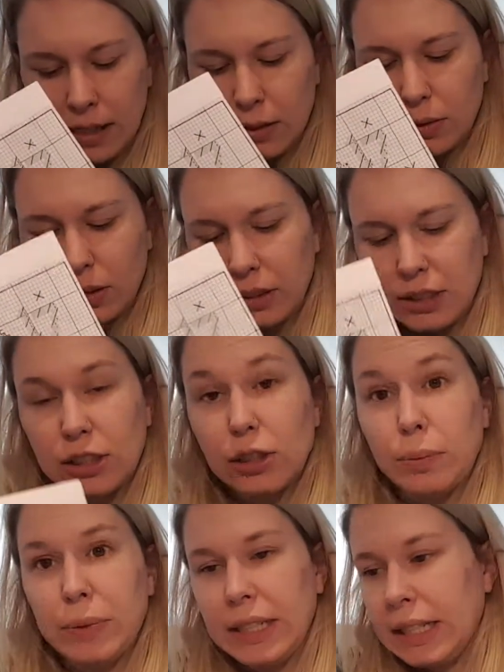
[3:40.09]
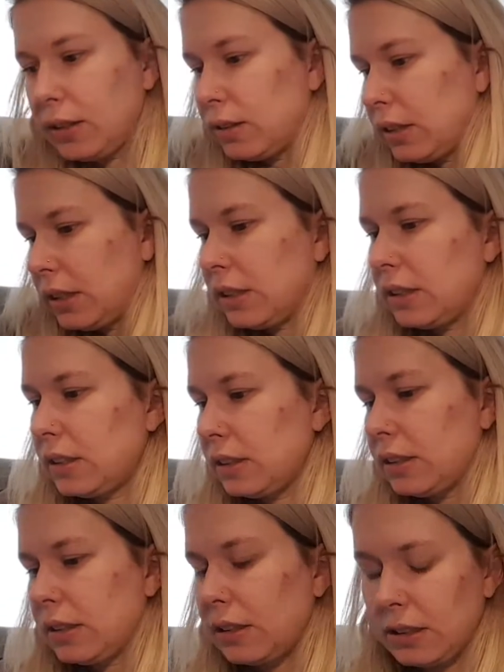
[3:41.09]
what's going to slow me down.
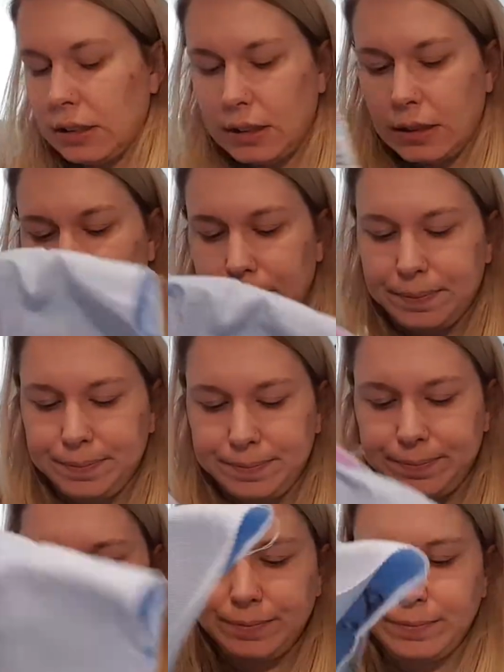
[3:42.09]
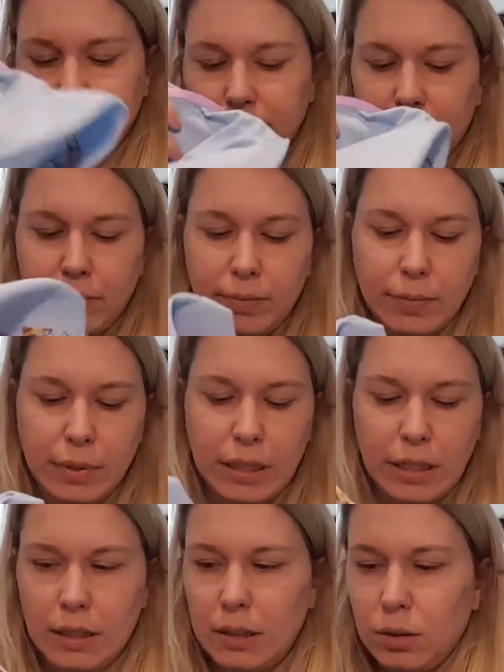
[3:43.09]
But
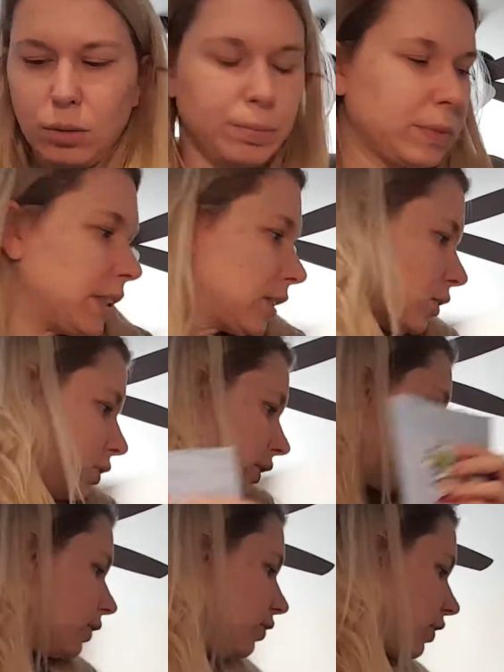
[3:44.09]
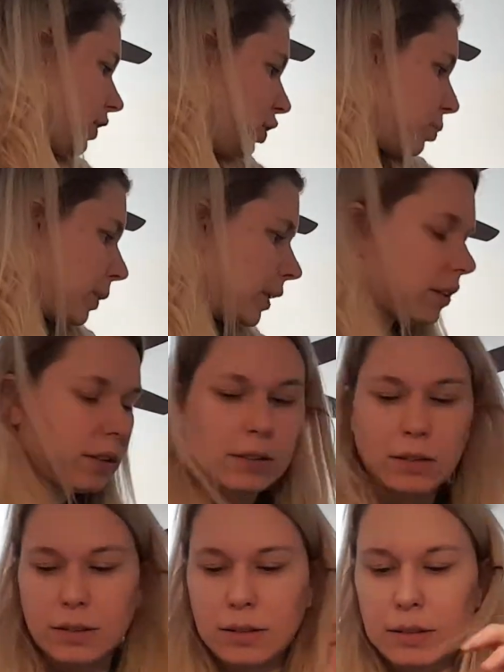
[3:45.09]
yeah. Oop, this goes in the finish bin.
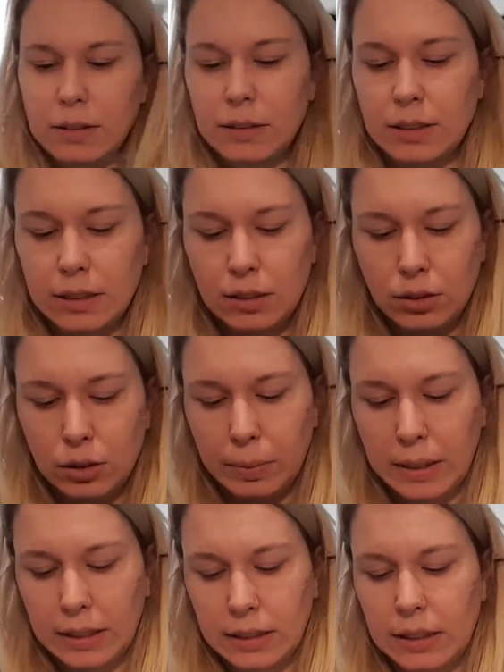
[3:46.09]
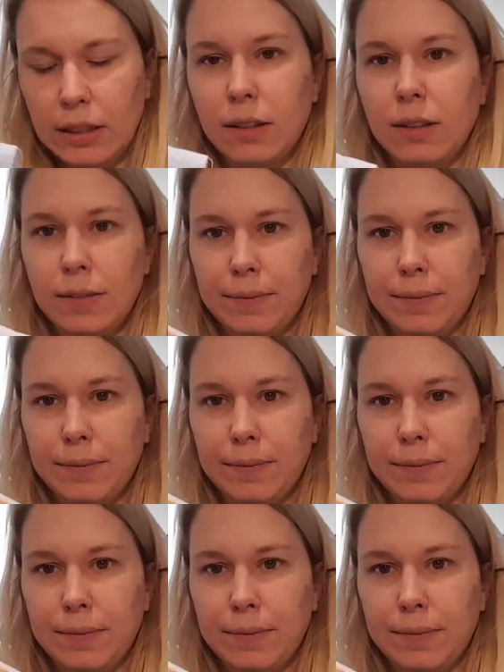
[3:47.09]
This goes back in here.